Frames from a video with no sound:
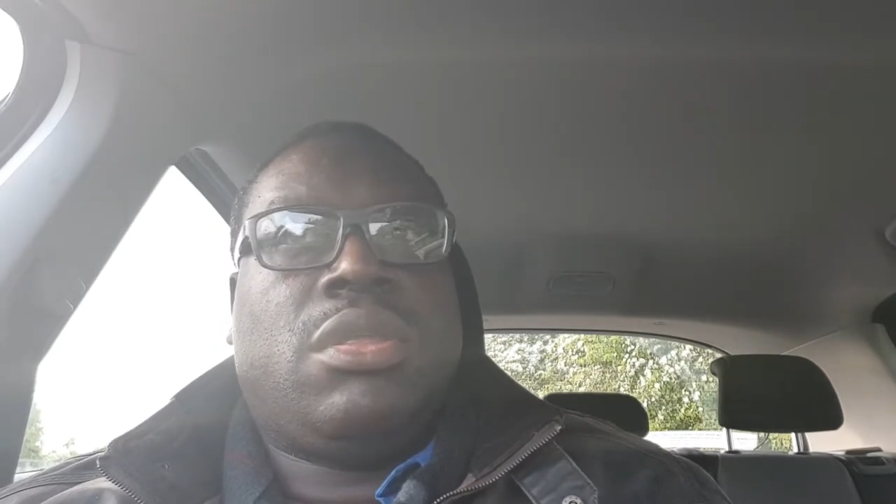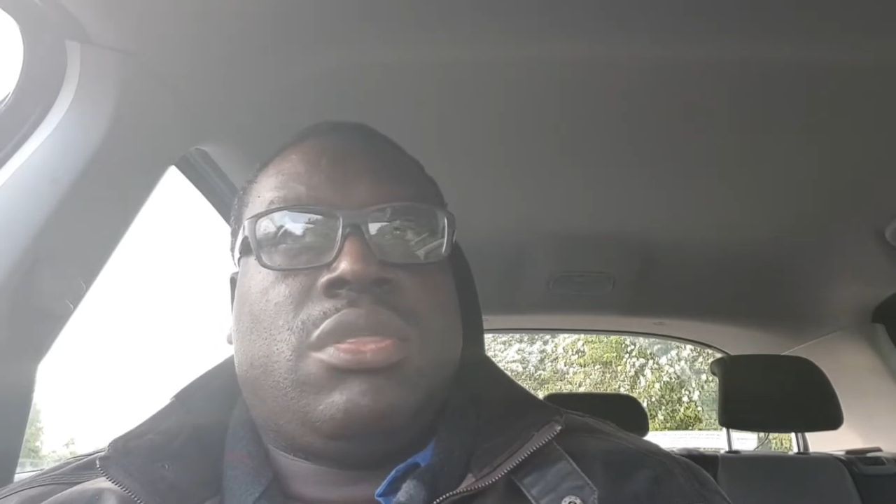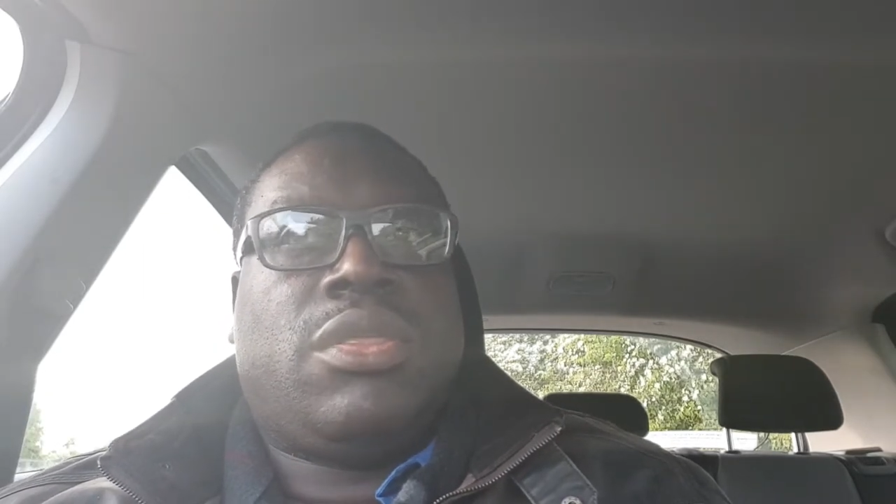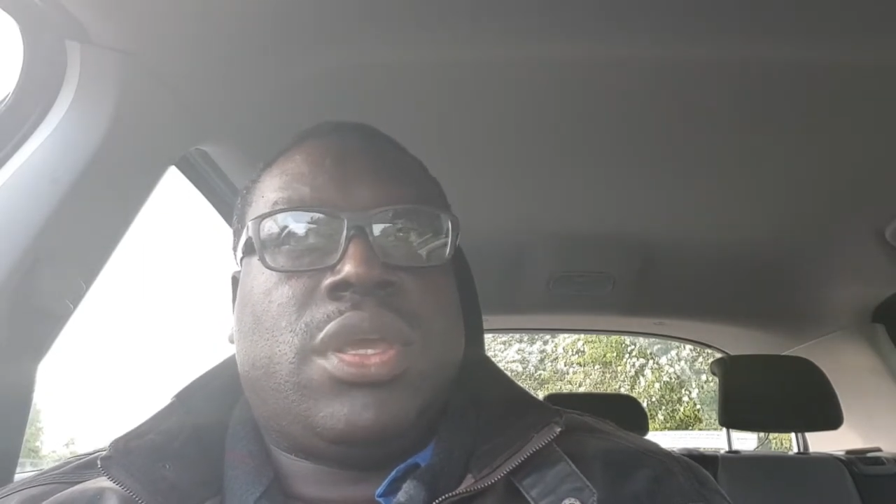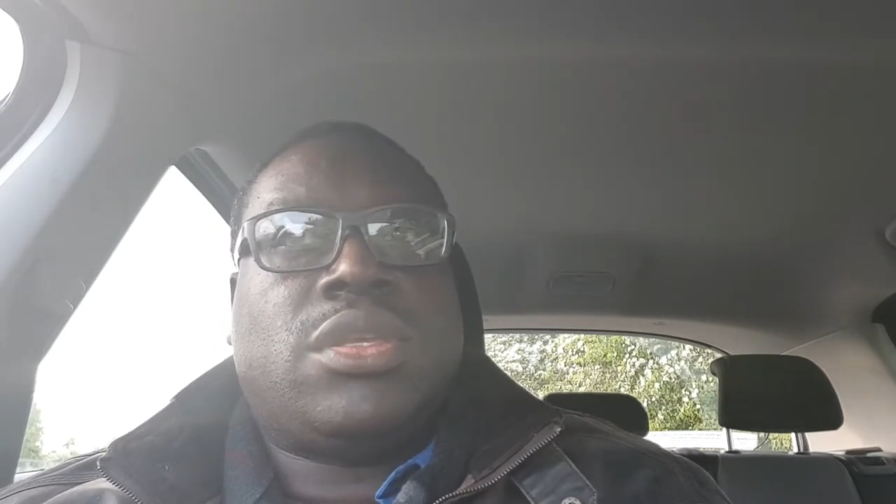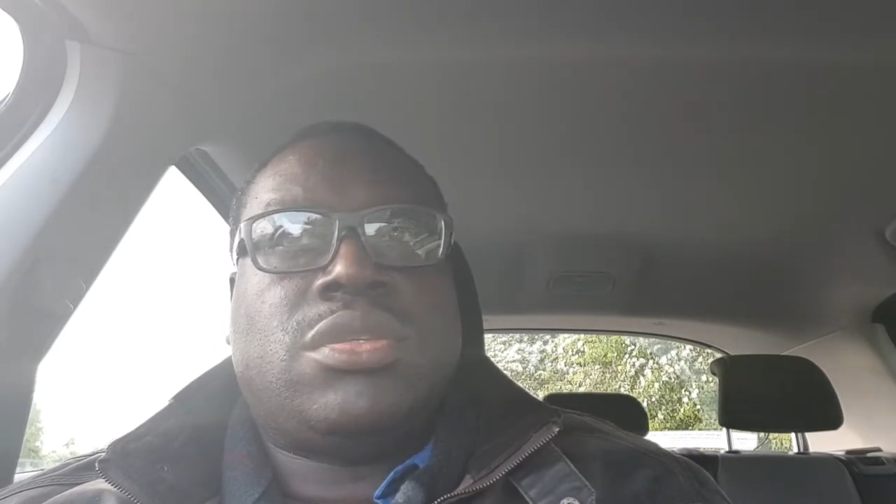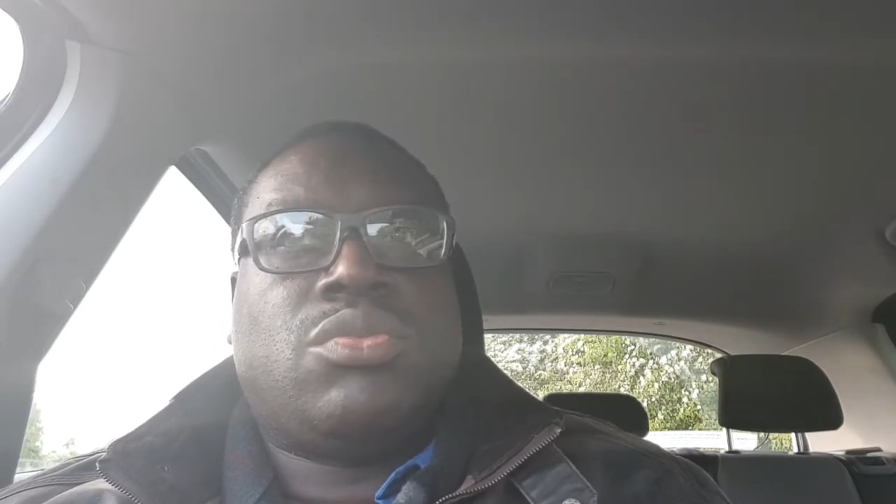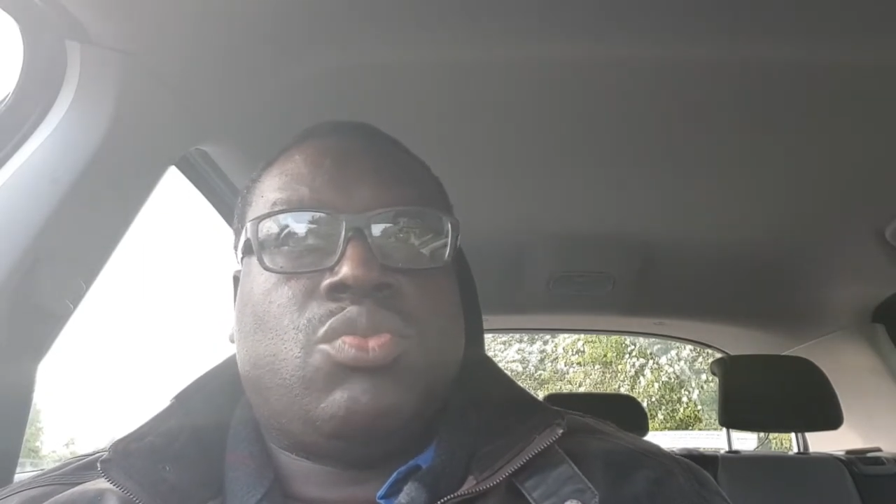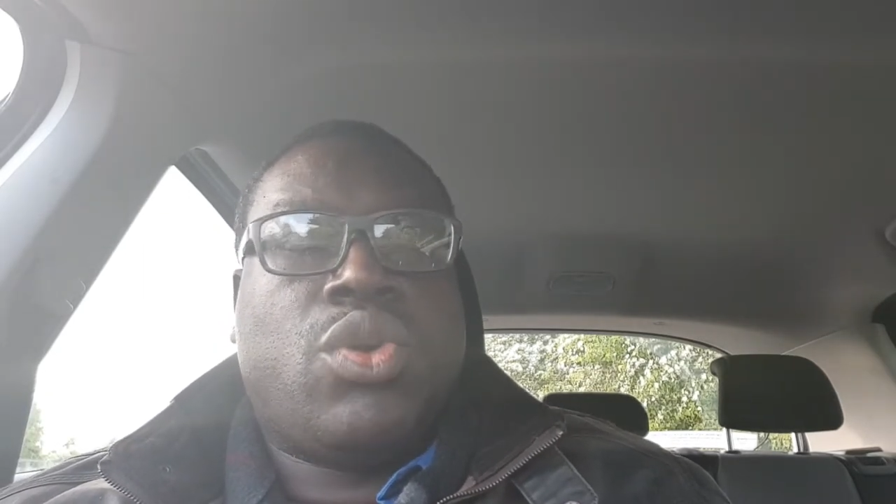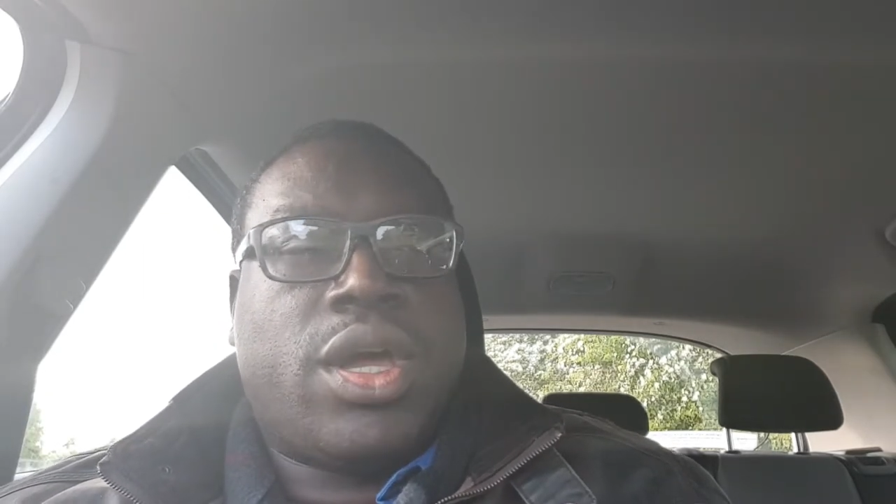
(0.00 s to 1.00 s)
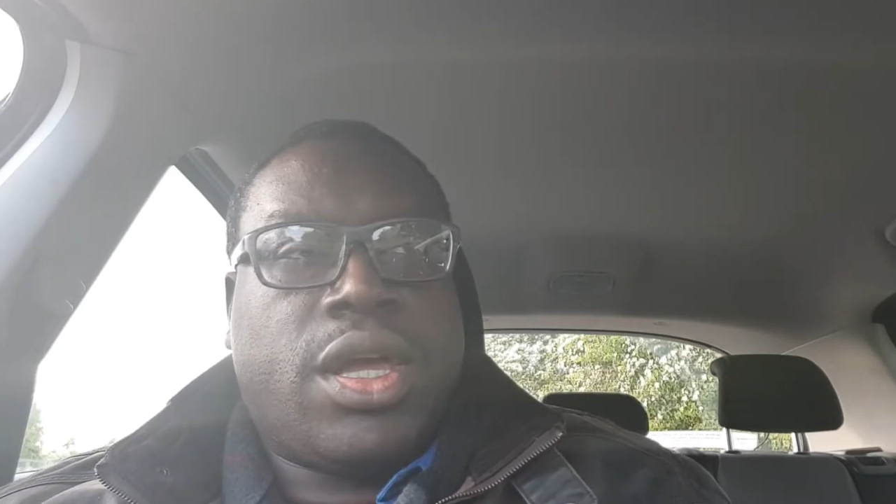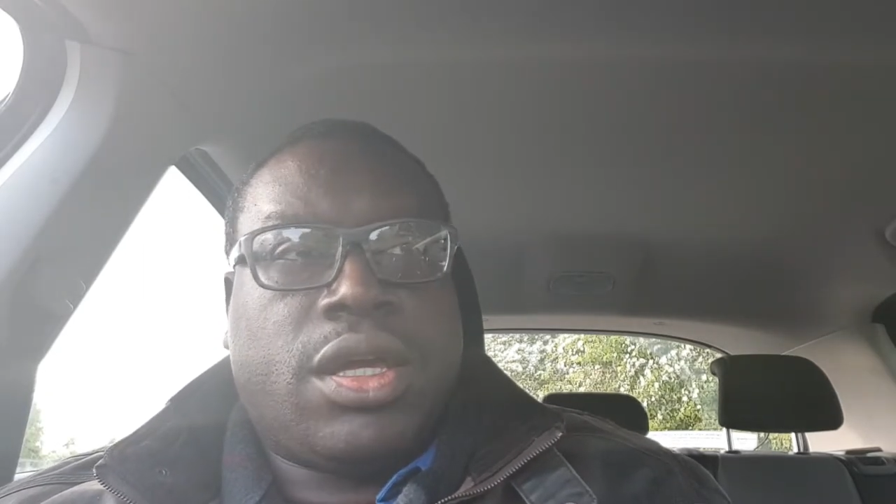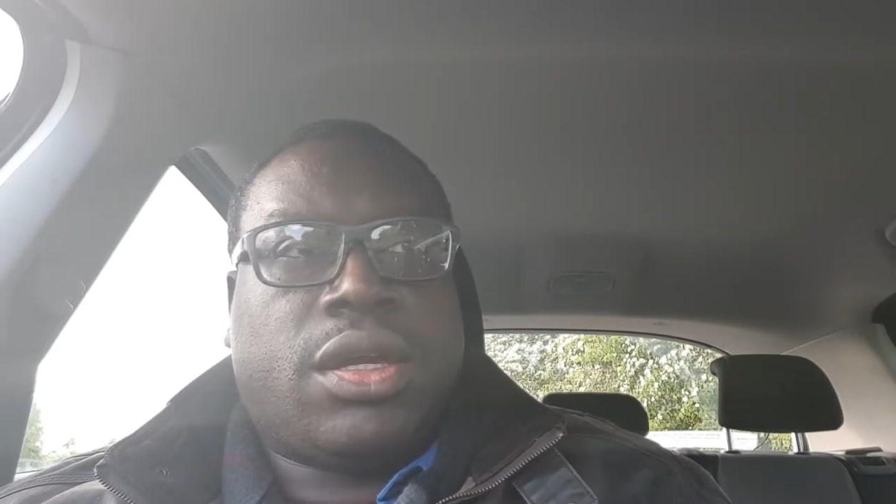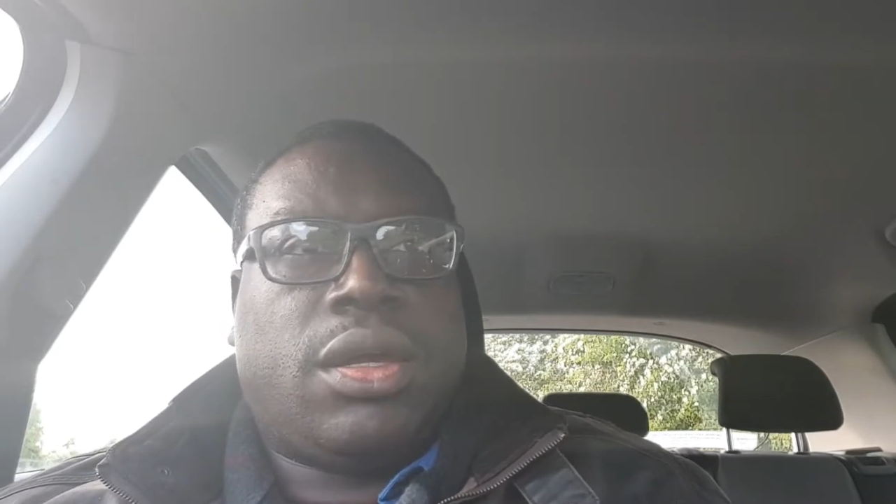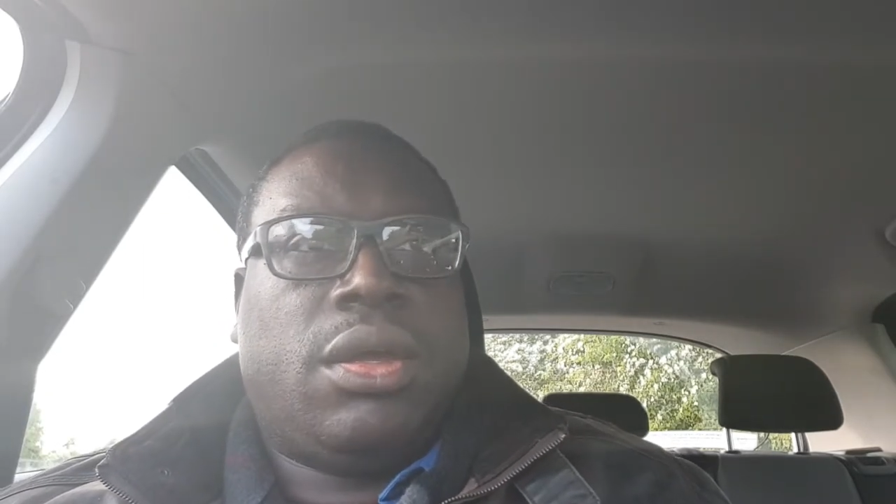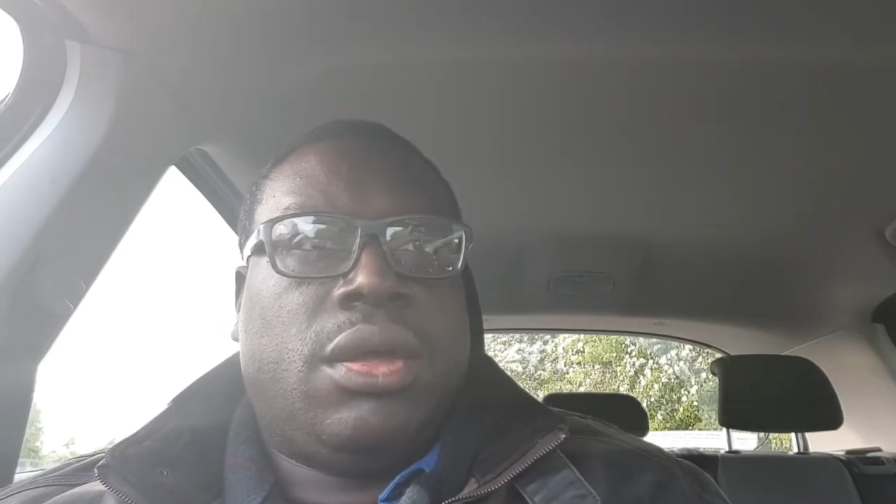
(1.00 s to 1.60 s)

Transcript: this work